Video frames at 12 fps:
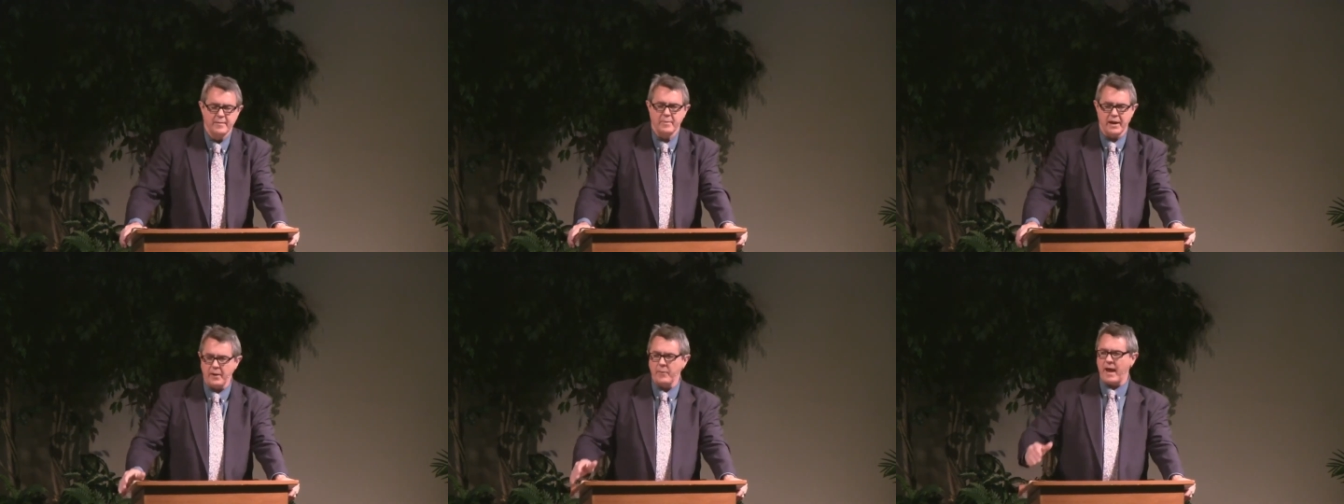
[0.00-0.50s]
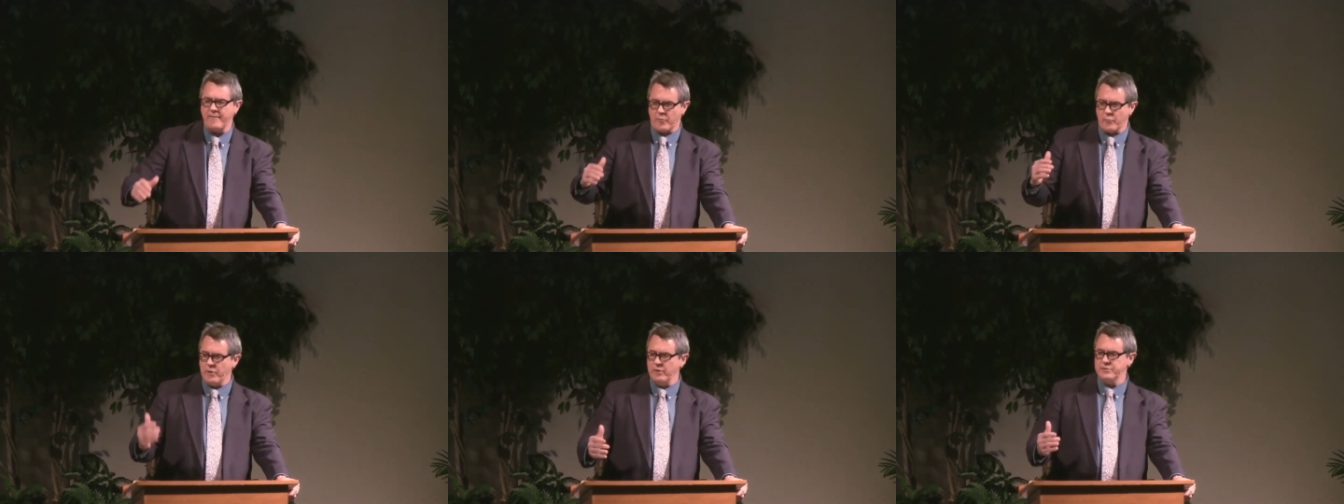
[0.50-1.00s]
But here we have a
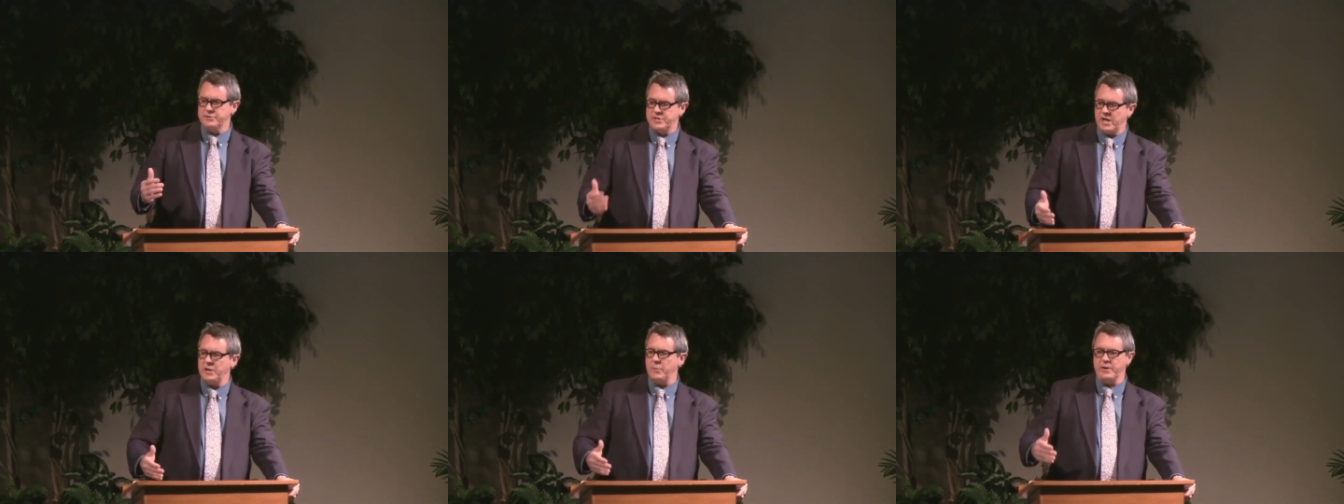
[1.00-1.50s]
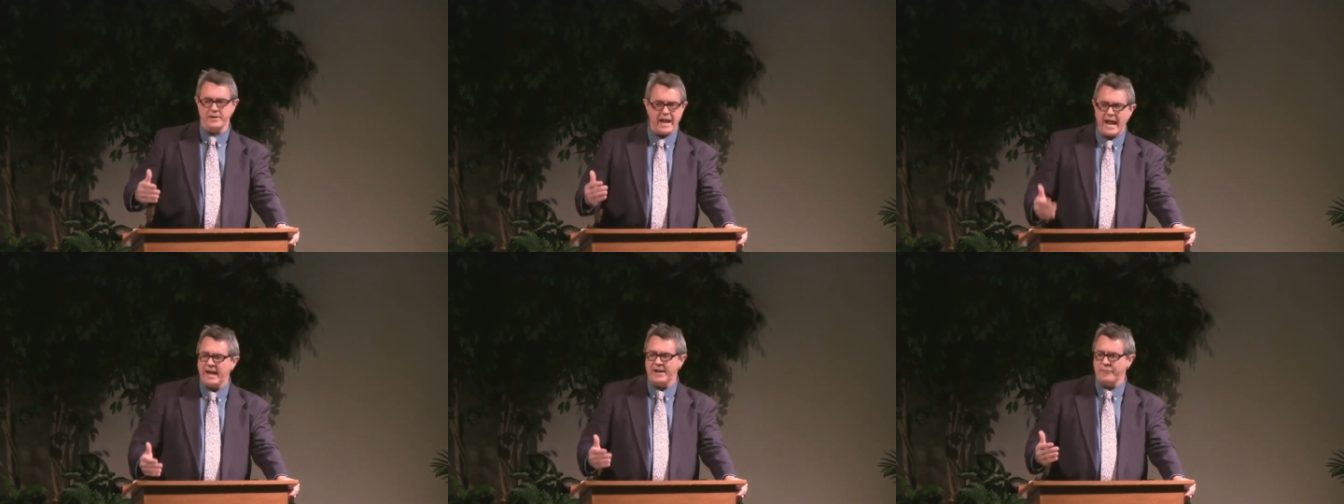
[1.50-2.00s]
real, genuine,
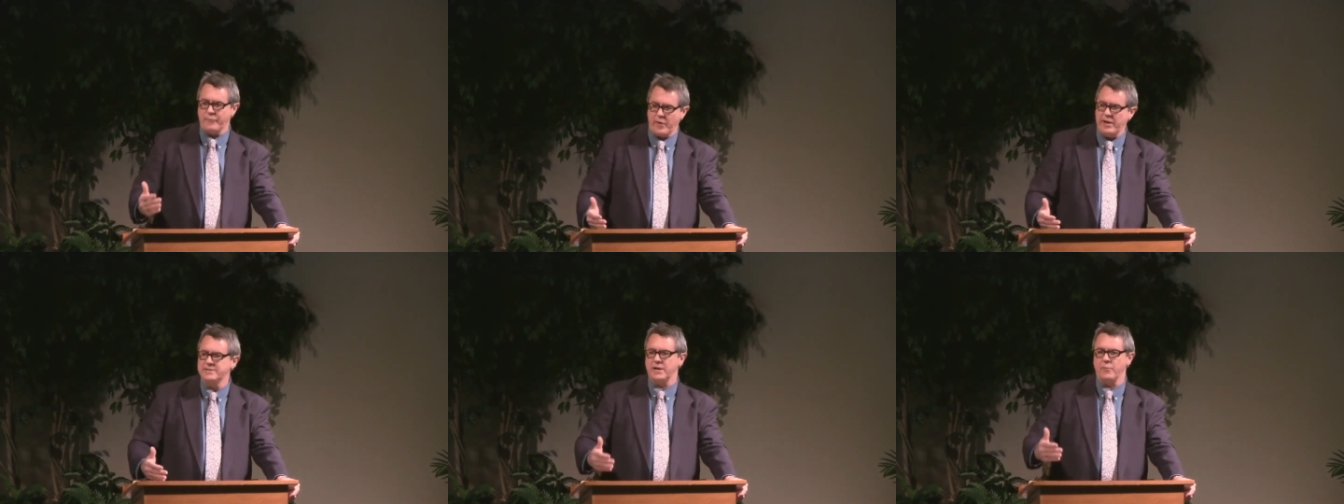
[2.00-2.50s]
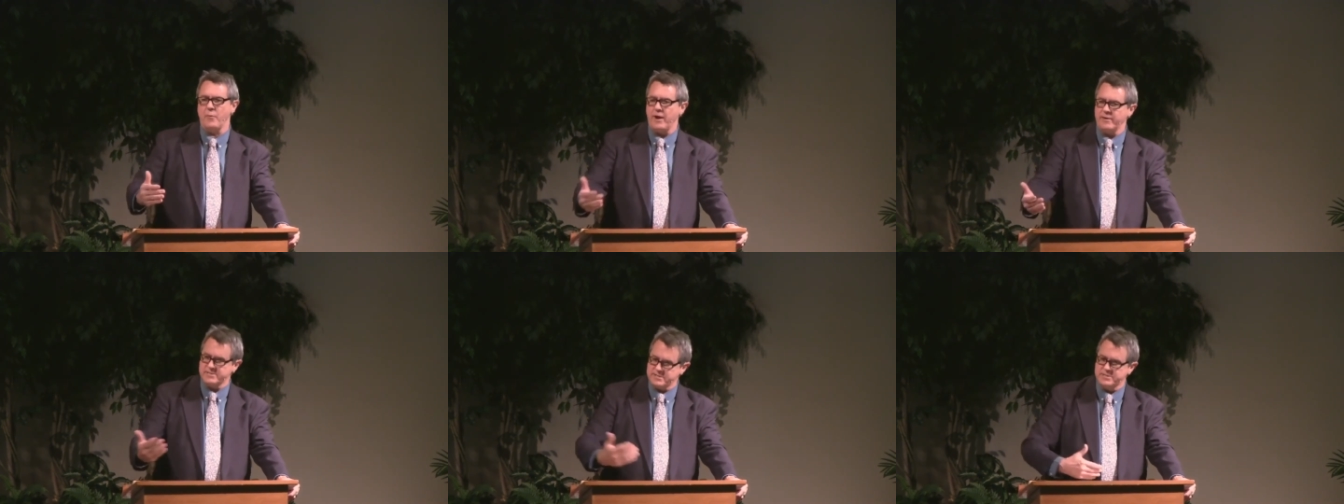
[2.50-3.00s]
negative reason why
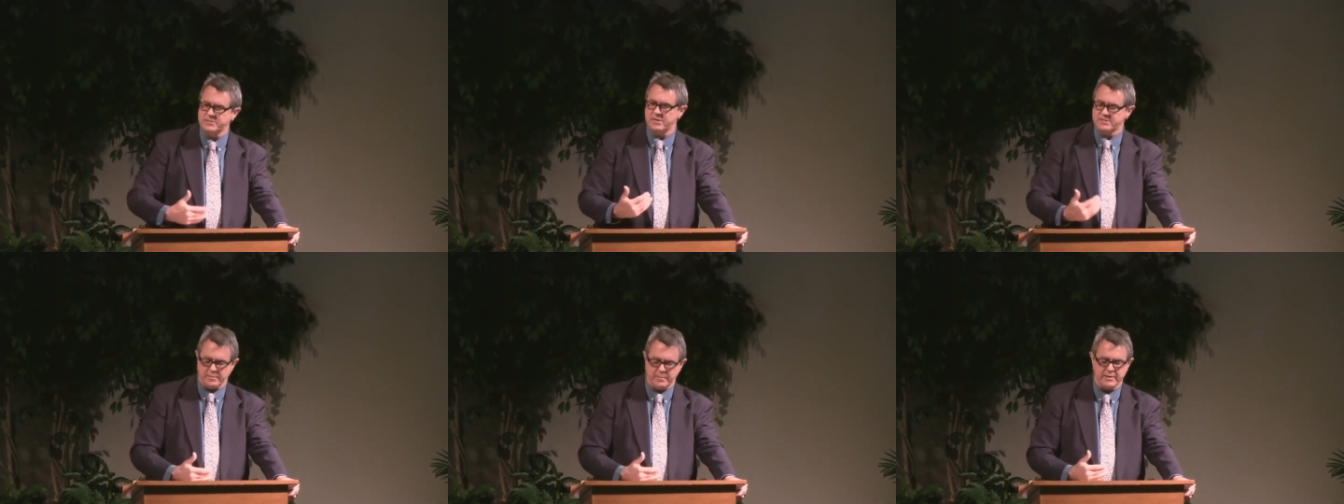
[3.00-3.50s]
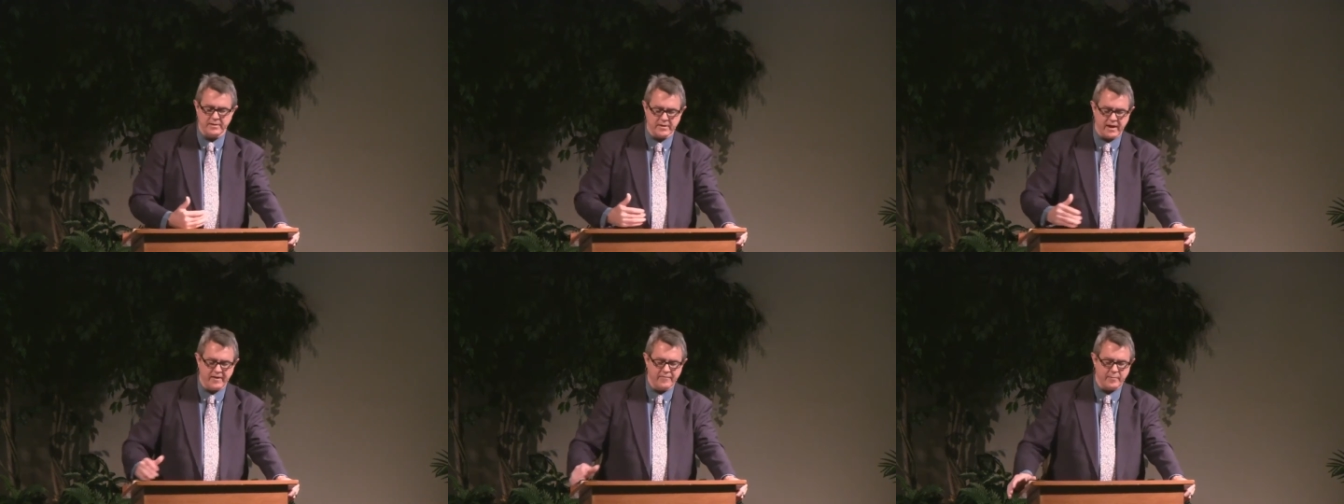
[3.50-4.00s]
you're to submit to the
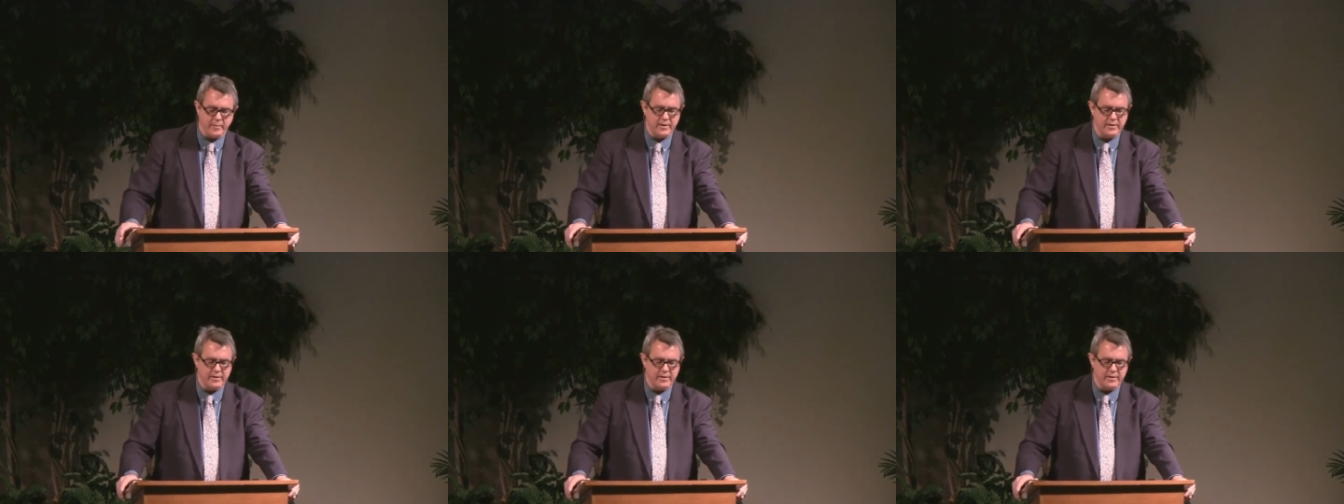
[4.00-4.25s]
government.